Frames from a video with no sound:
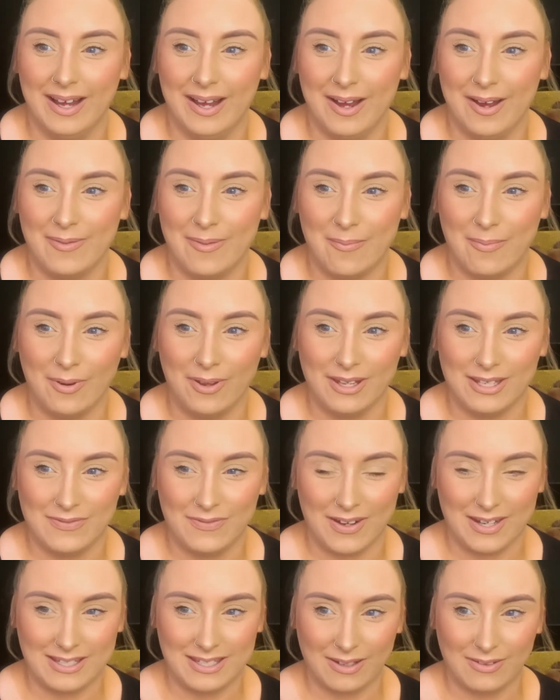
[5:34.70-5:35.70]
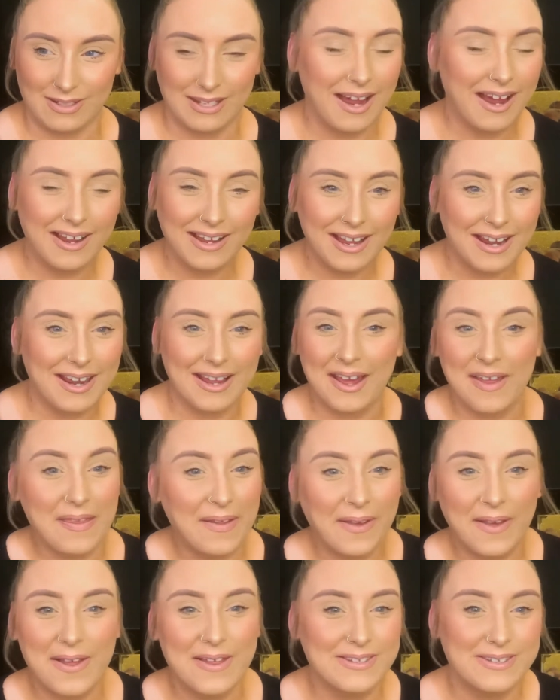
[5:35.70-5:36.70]
and my brother's first thing was, ah, can I get the
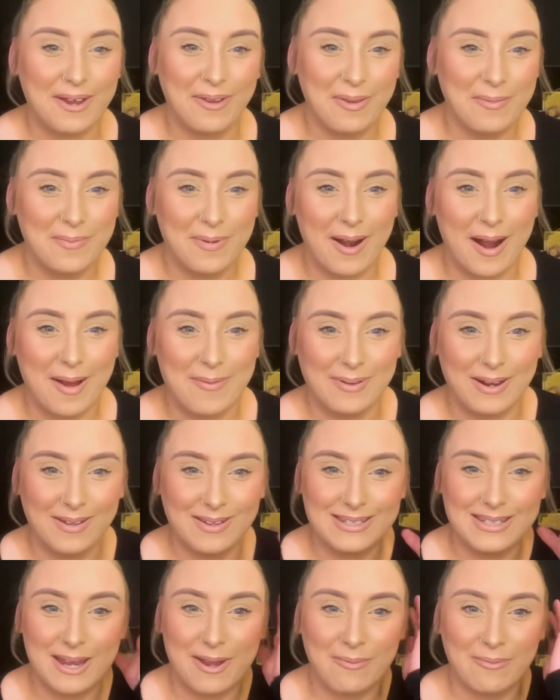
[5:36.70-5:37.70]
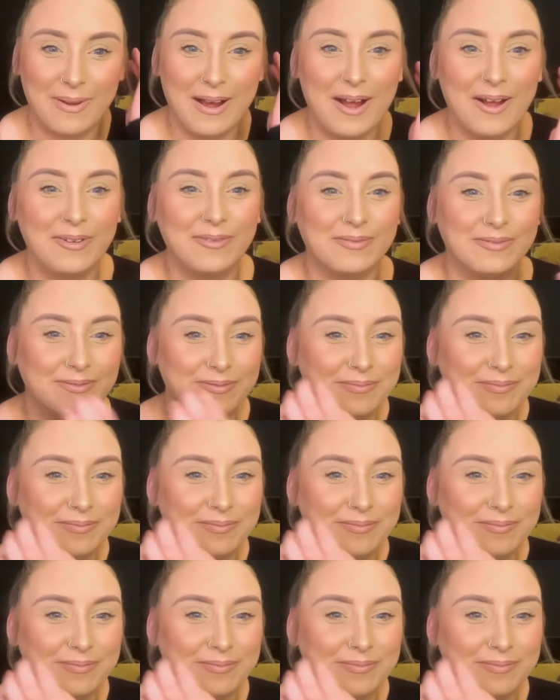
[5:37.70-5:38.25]
girls out the pram? And I was like, well,